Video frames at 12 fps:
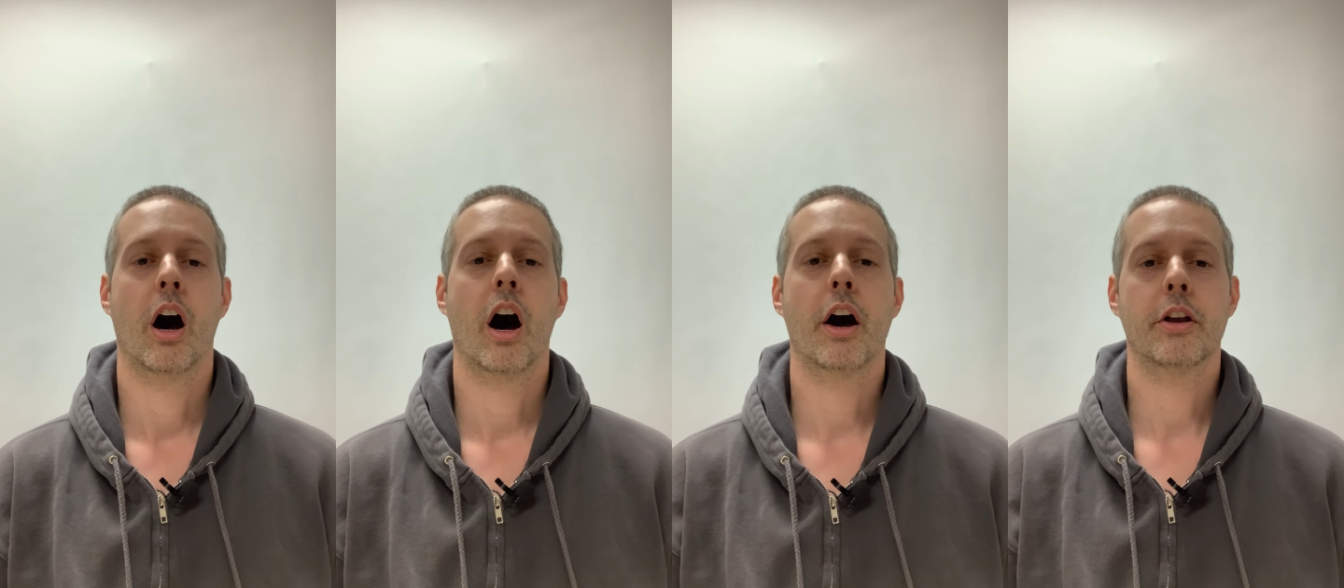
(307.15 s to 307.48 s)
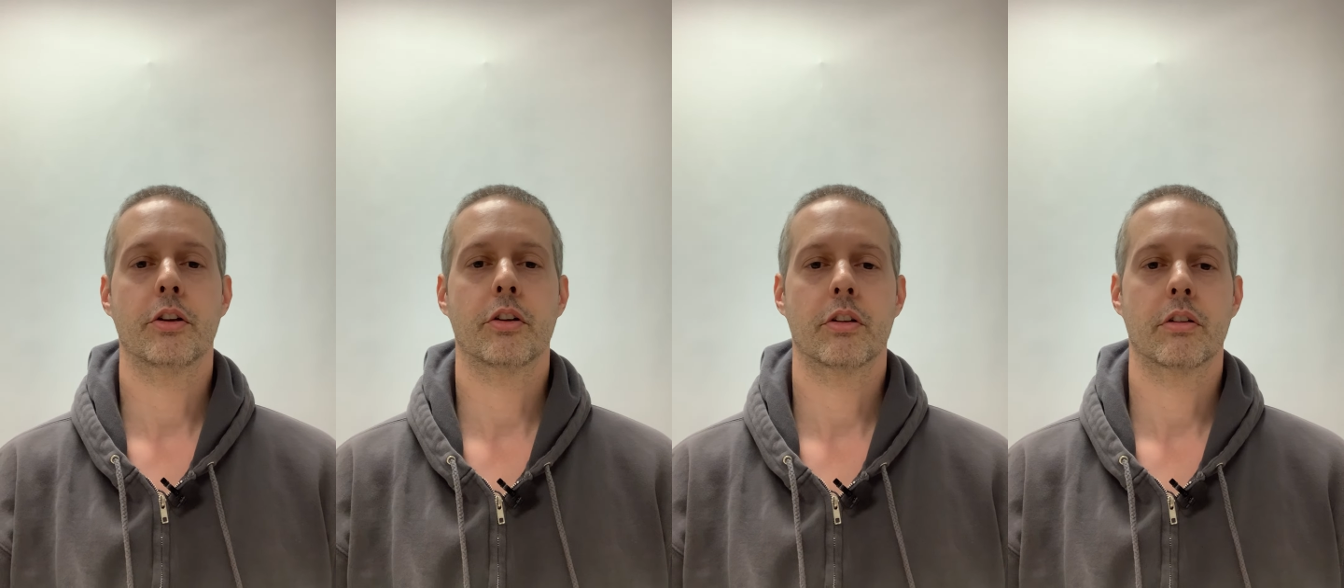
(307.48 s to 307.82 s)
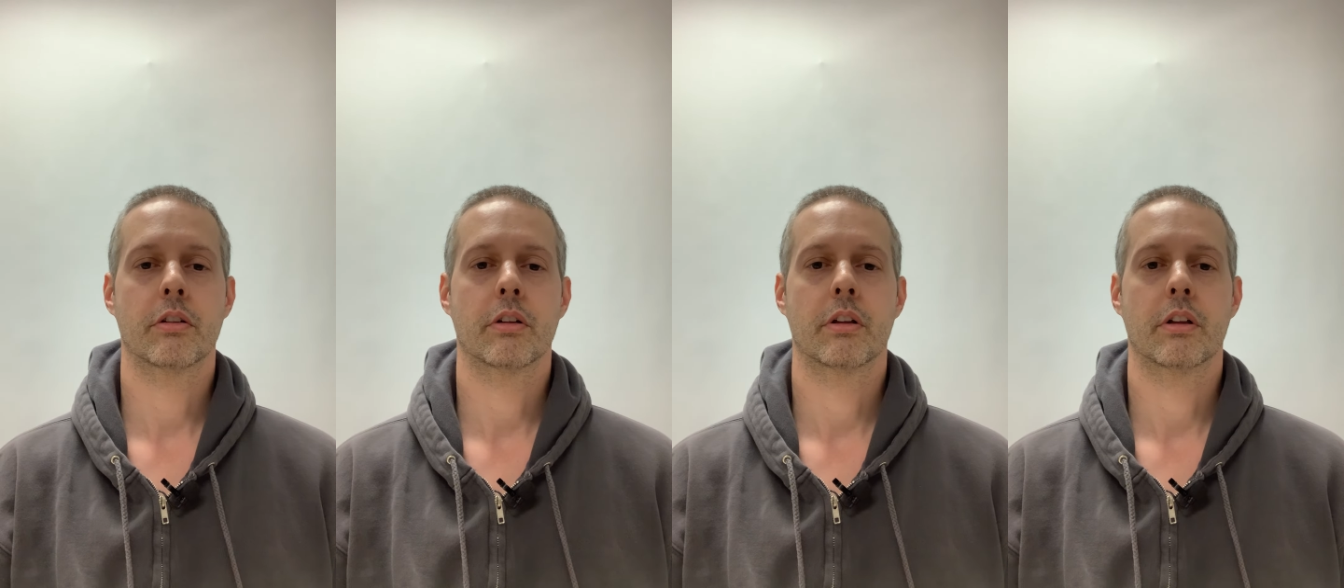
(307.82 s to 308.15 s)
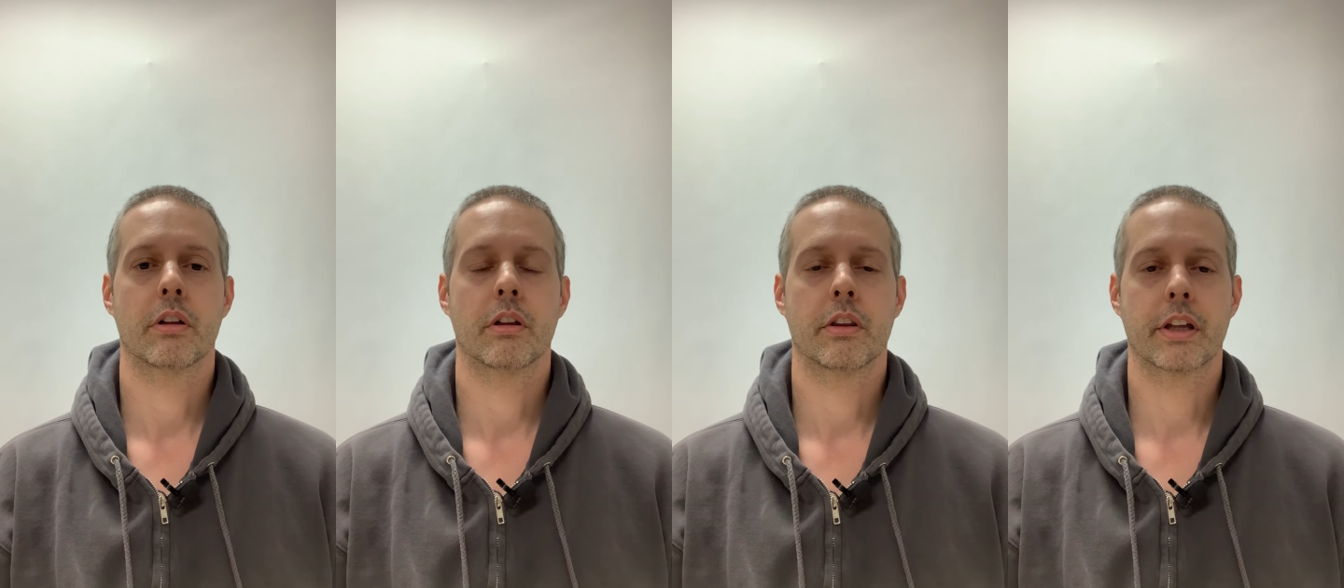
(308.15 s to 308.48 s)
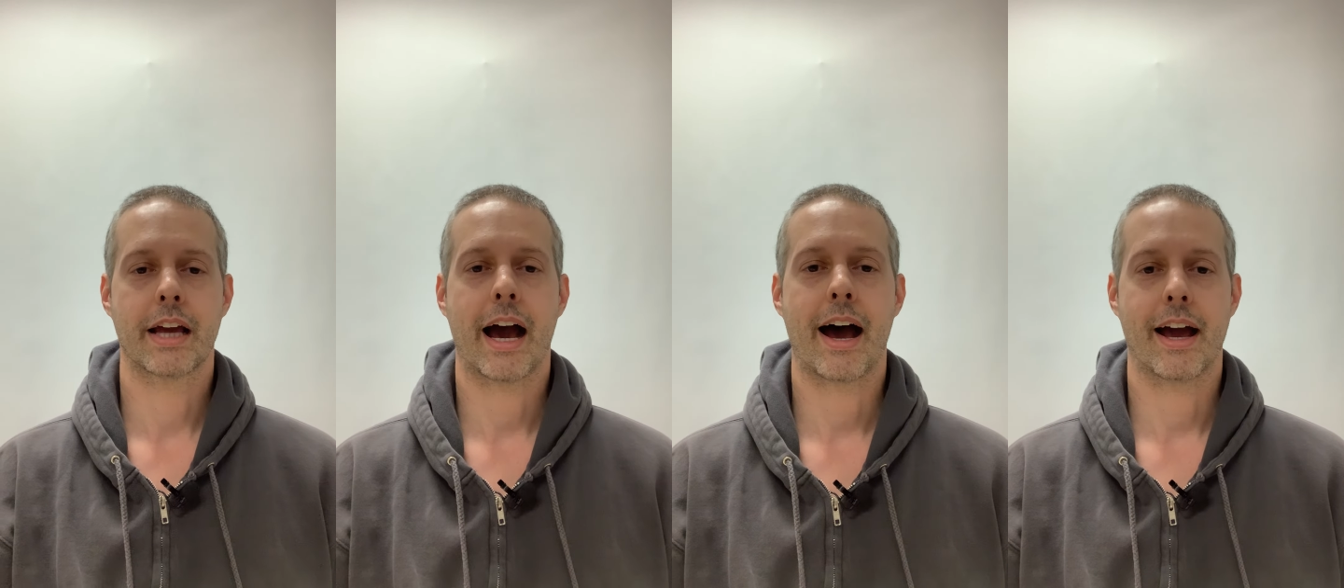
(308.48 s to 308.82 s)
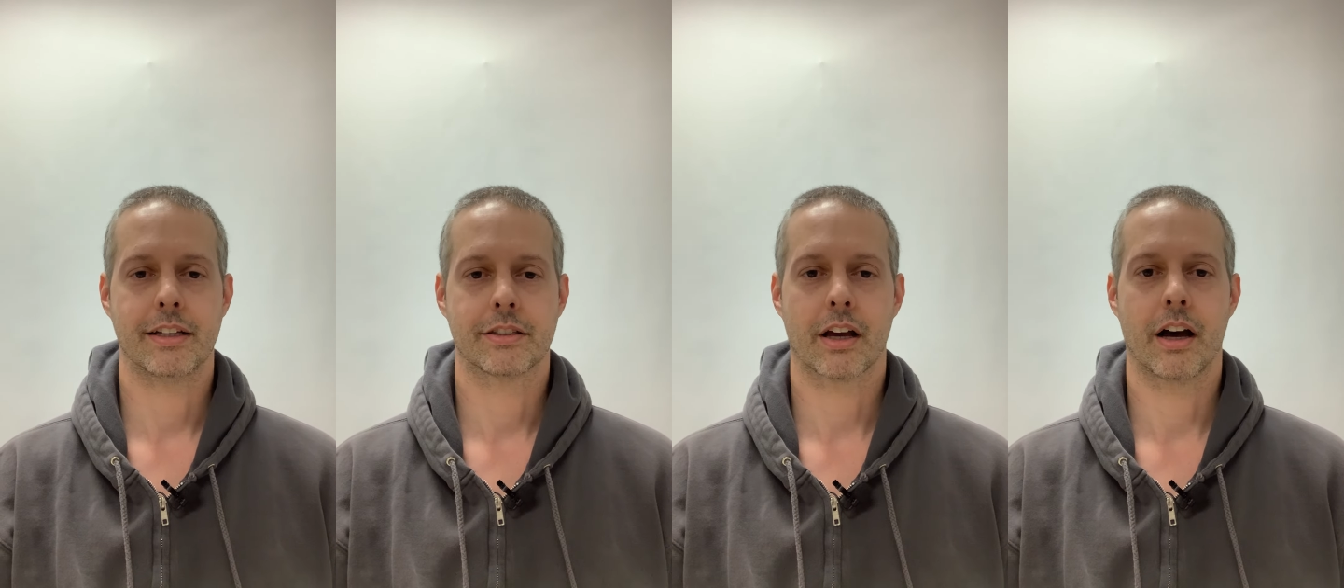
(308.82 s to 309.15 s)
under the
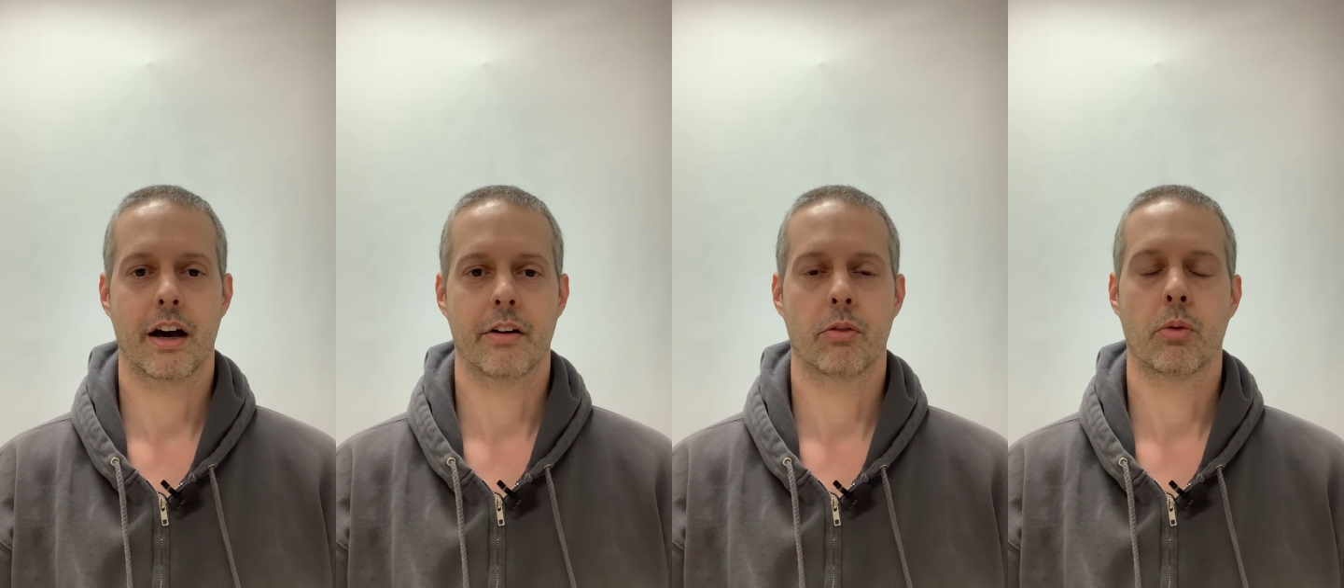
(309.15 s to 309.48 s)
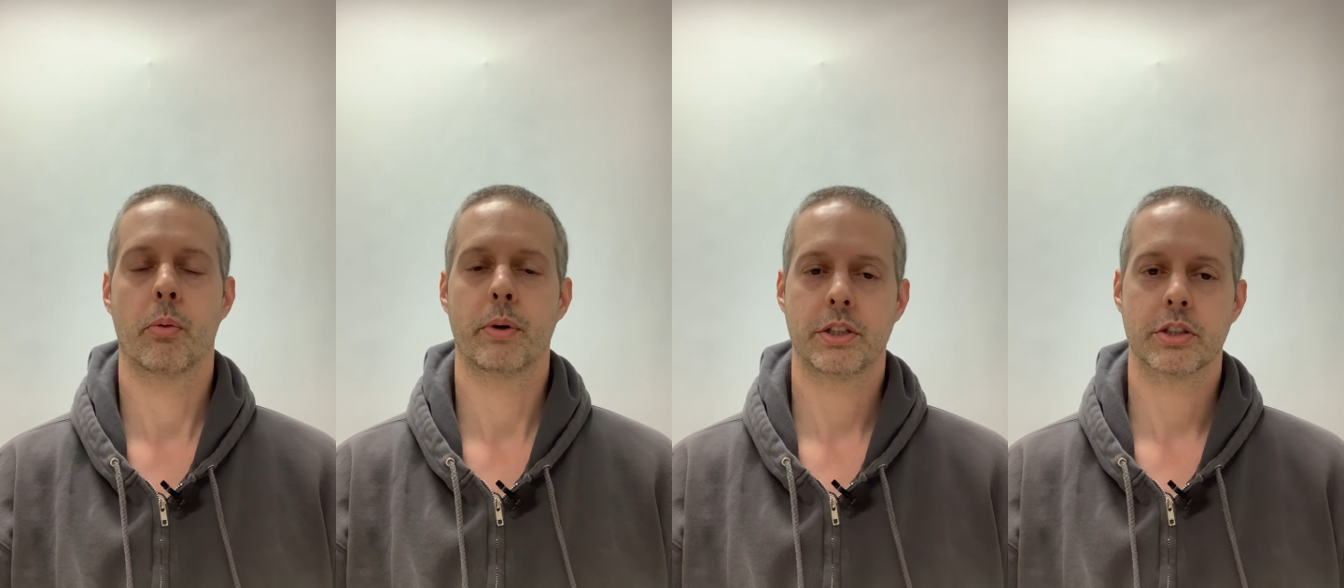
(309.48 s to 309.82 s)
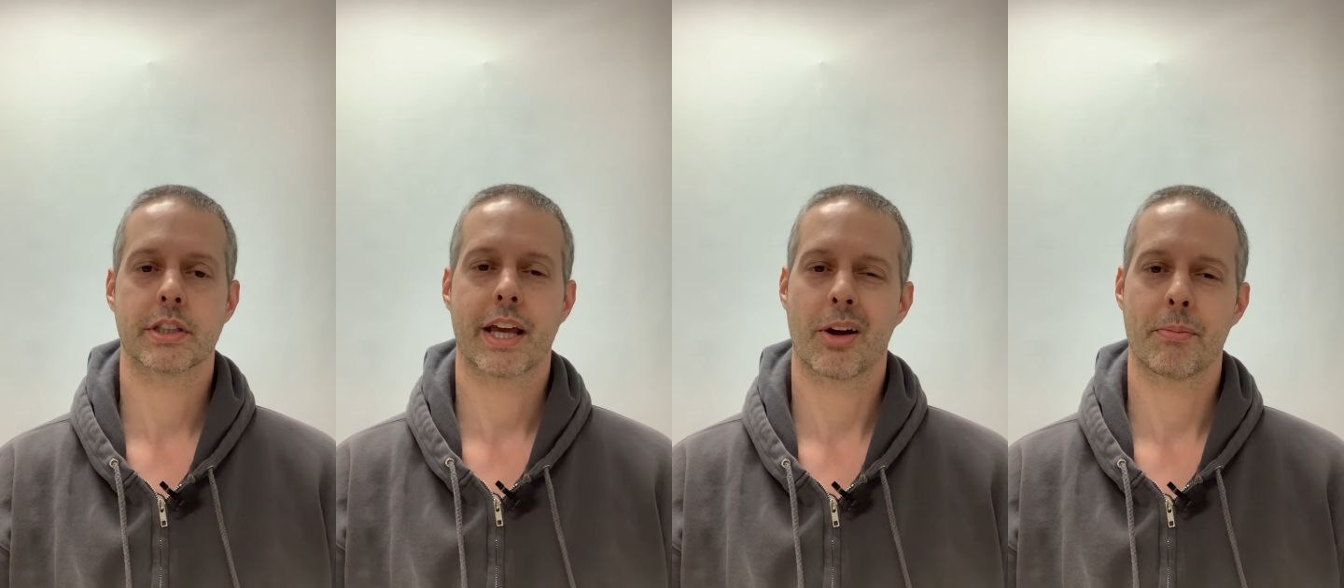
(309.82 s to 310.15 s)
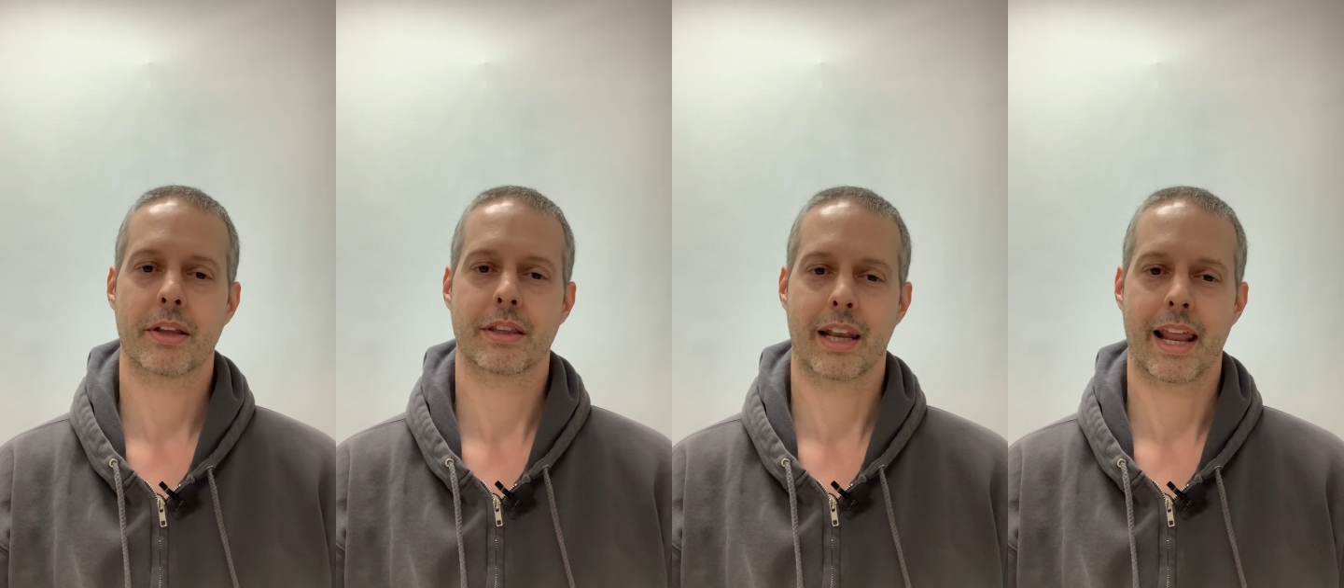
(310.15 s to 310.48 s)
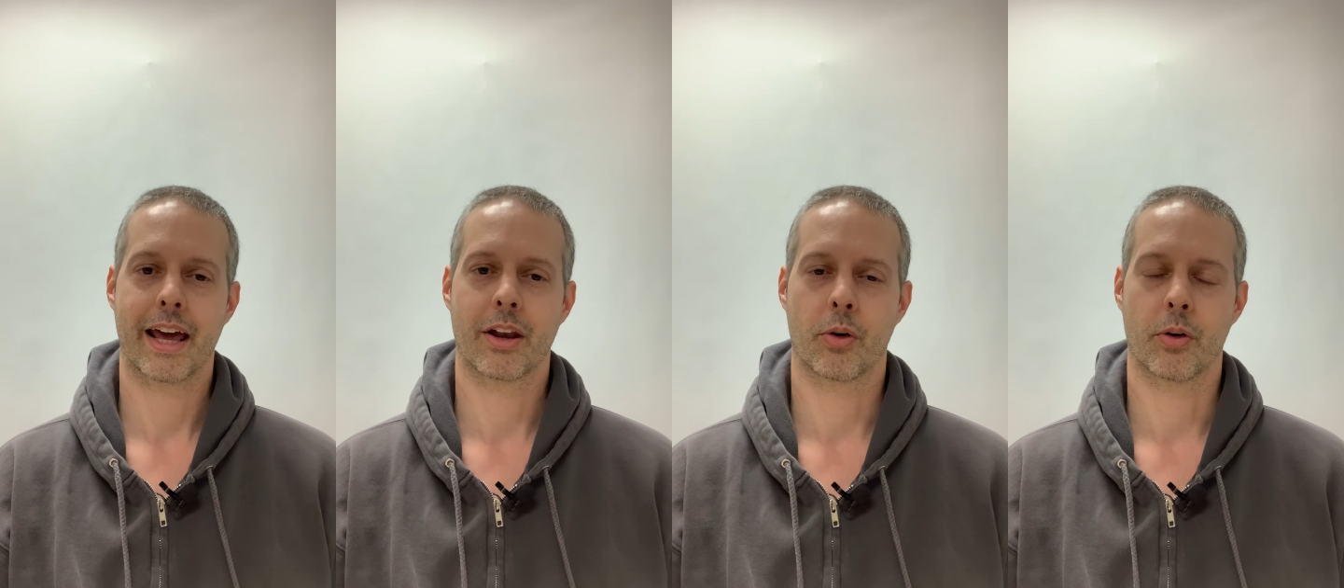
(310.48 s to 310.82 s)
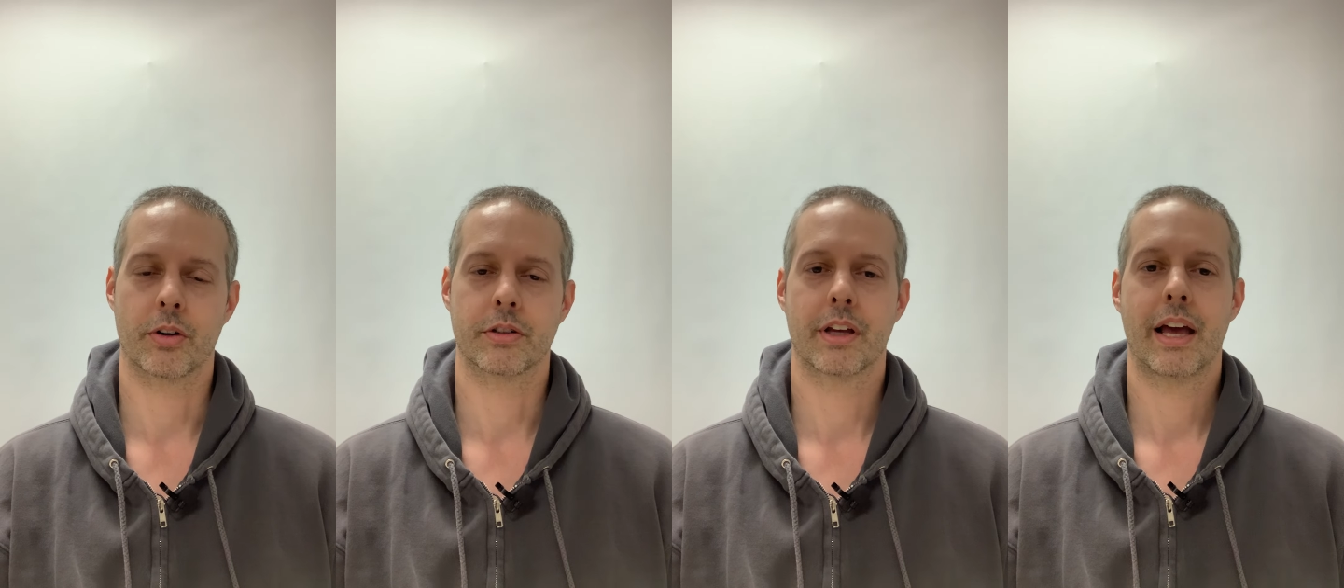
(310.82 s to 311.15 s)
guise of, well, we just care about the
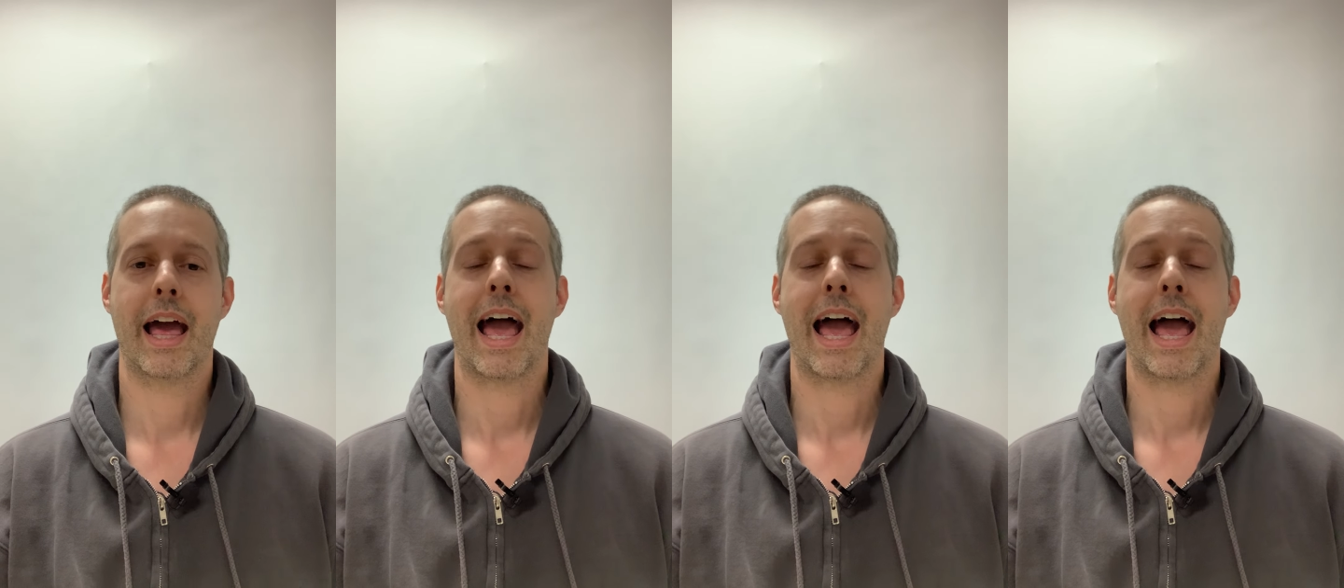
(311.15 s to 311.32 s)
landlords